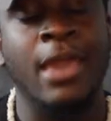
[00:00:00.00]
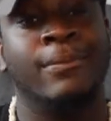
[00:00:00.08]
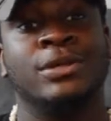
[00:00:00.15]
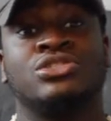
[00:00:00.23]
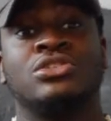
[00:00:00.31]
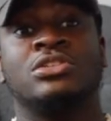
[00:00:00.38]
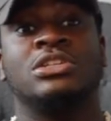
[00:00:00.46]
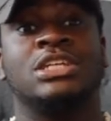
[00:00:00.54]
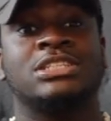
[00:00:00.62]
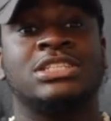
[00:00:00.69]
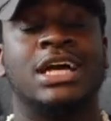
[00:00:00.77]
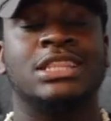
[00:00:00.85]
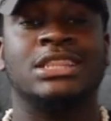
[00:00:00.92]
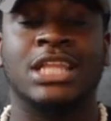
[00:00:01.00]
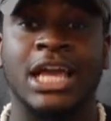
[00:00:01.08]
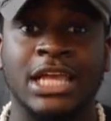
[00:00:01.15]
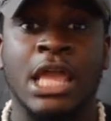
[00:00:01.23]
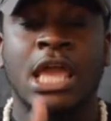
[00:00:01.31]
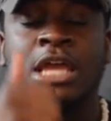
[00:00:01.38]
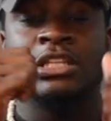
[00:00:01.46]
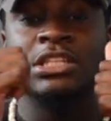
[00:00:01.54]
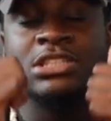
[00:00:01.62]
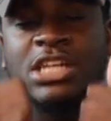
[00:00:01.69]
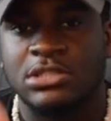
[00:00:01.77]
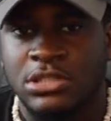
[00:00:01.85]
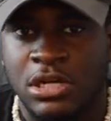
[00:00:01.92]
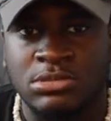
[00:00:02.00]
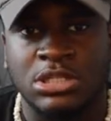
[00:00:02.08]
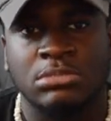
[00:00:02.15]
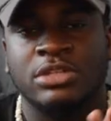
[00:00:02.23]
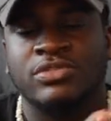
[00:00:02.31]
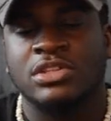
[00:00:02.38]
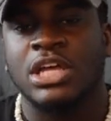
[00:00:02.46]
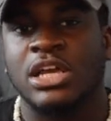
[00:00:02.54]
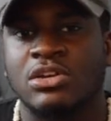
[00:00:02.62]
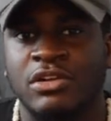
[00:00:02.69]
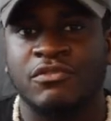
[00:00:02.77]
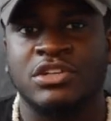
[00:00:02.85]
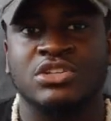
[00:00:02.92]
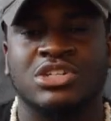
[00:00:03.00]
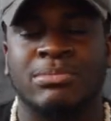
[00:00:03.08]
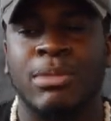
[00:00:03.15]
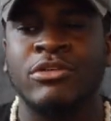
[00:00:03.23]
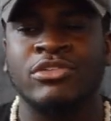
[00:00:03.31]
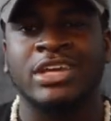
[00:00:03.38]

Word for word: Make sure you click that like, click that thumbs up, leave a like on the video, because my